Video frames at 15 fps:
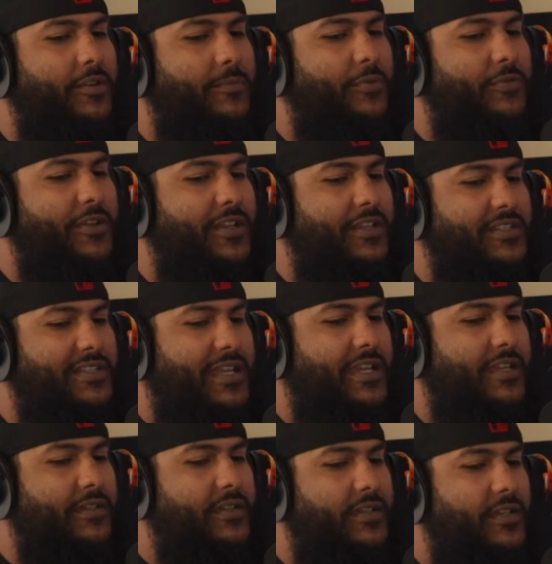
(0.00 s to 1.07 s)
point is
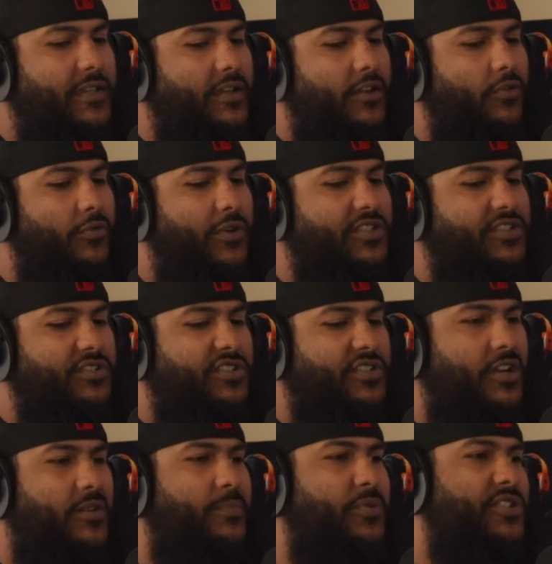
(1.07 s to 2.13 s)
like once you
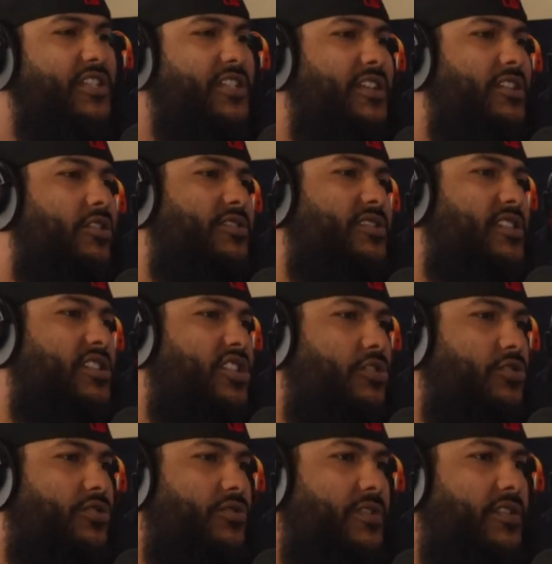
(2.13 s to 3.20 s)
start pushing it onto
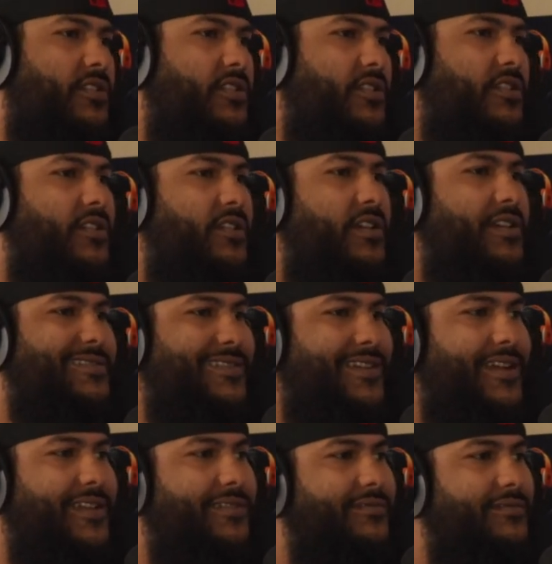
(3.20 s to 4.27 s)
children it's
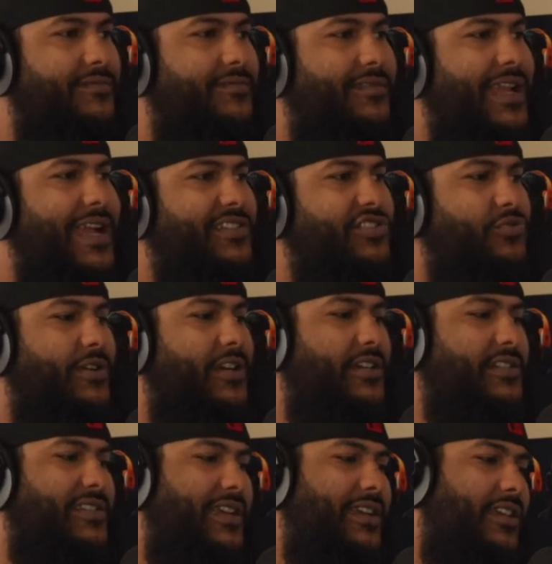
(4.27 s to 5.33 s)
like that's where
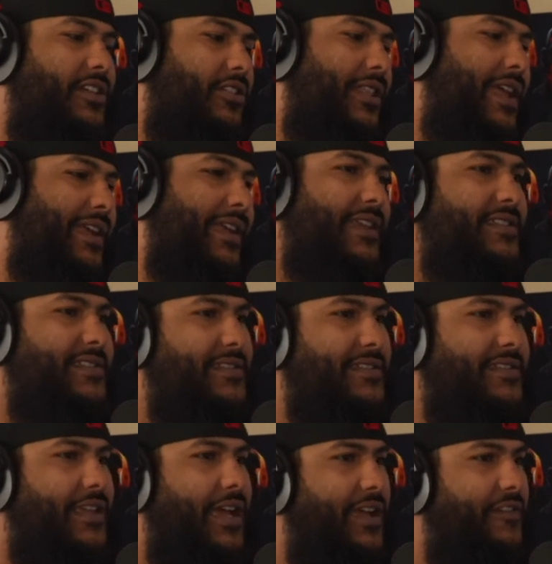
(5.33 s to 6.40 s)
it's like yo let kids
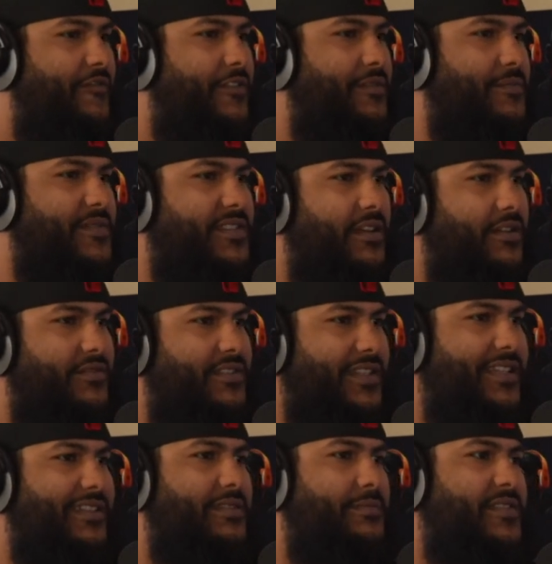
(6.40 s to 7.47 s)
decide for themselves
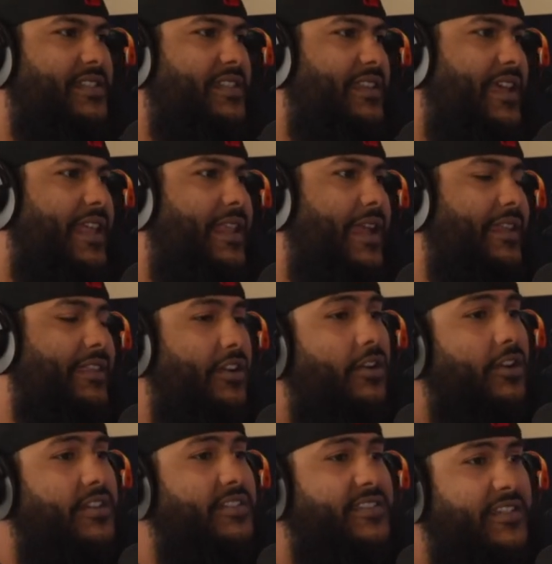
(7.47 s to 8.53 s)
let them see that like they're
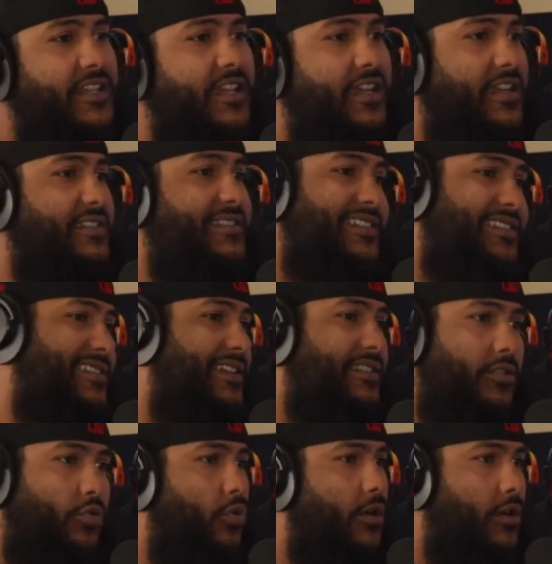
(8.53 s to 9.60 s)
gonna see it because it's in
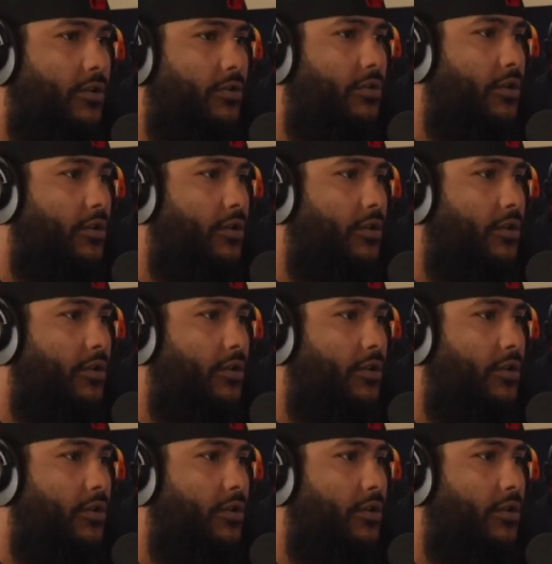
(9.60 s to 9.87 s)
the world